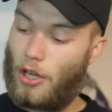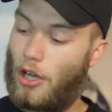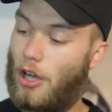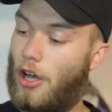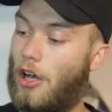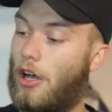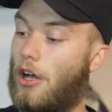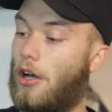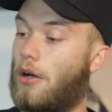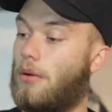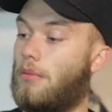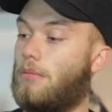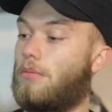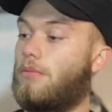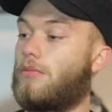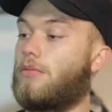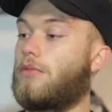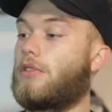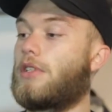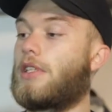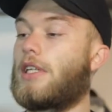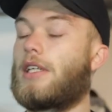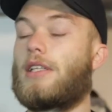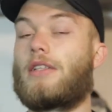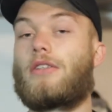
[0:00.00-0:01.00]
Um,
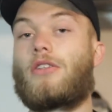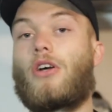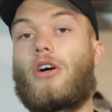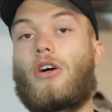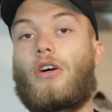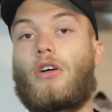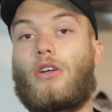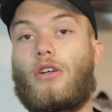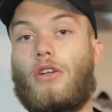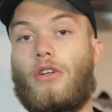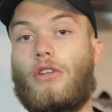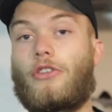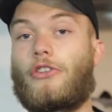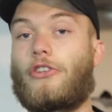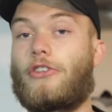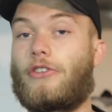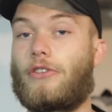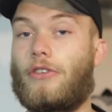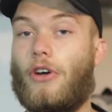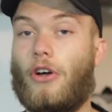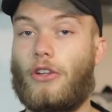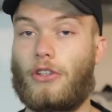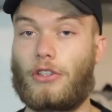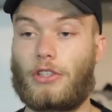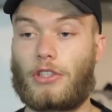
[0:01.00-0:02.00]
they're not,
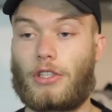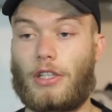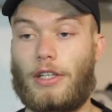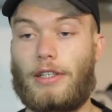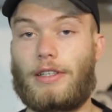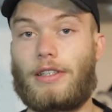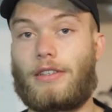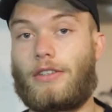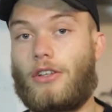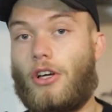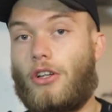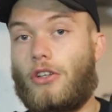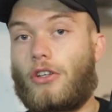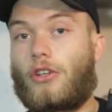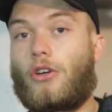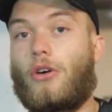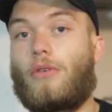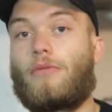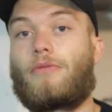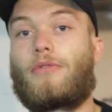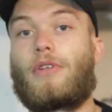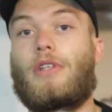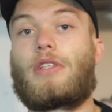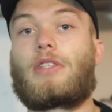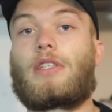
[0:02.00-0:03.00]
they're, honestly, they're not the
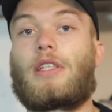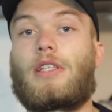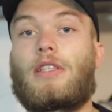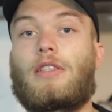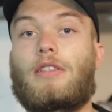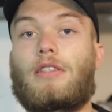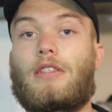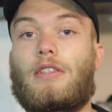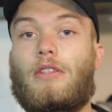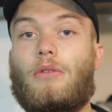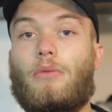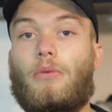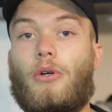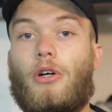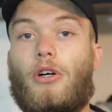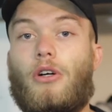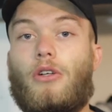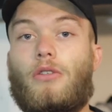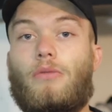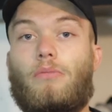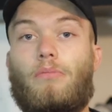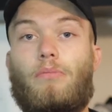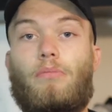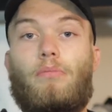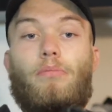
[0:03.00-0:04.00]
comfiest things in the
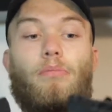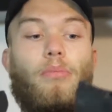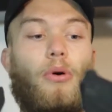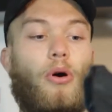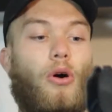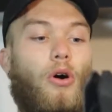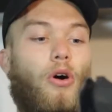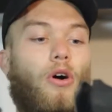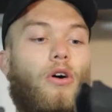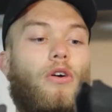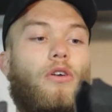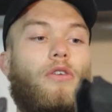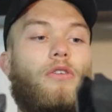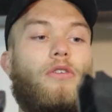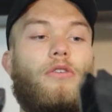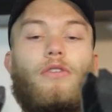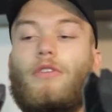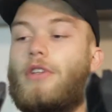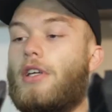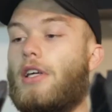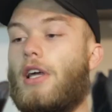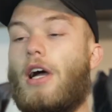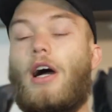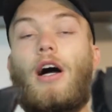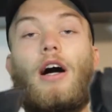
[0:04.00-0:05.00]
world, but
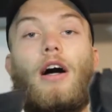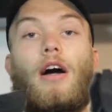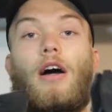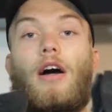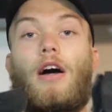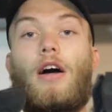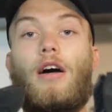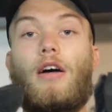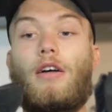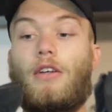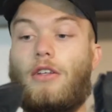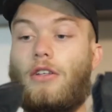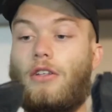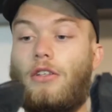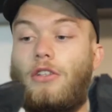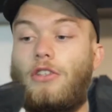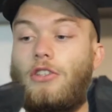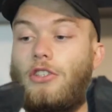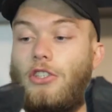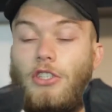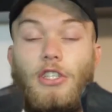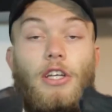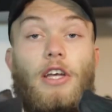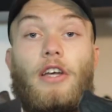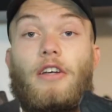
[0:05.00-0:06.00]
they are
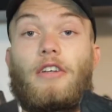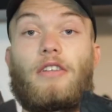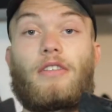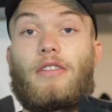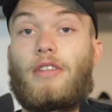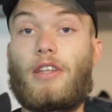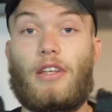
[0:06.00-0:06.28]
sick.